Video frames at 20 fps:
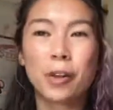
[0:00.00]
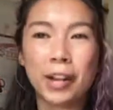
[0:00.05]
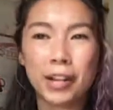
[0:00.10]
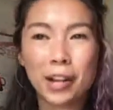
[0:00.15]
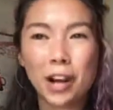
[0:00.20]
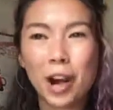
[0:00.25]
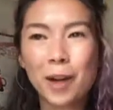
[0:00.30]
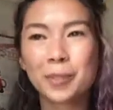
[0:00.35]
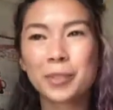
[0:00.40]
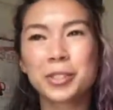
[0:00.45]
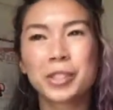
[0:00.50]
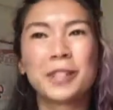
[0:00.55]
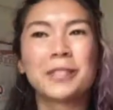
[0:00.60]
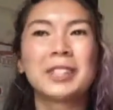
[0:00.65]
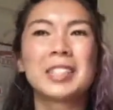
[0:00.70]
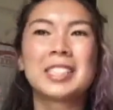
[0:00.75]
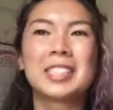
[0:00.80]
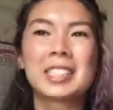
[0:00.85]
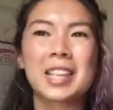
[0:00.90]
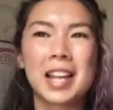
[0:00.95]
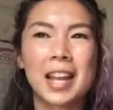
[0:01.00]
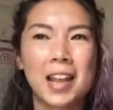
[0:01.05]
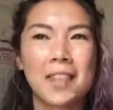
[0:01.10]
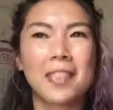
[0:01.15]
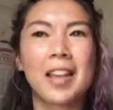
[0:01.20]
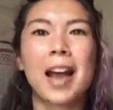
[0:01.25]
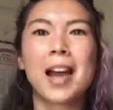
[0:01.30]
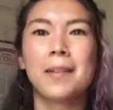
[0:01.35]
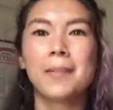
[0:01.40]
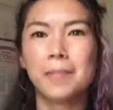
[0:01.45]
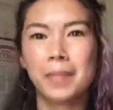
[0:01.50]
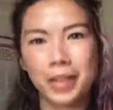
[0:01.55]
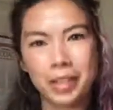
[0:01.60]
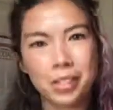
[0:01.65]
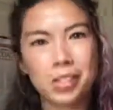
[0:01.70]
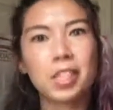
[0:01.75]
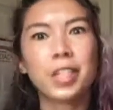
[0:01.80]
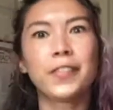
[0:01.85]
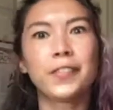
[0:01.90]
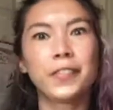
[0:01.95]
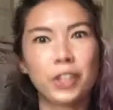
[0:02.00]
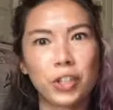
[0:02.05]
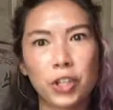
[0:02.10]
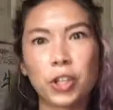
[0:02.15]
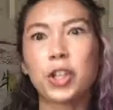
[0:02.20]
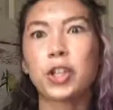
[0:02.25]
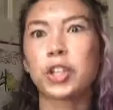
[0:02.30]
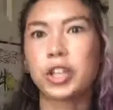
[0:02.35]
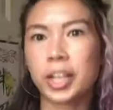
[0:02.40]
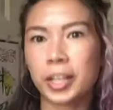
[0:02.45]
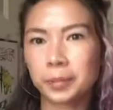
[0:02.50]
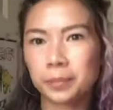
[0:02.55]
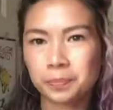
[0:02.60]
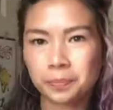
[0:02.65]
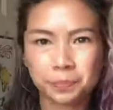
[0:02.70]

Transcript: I accomplished something today, and that makes you feel good.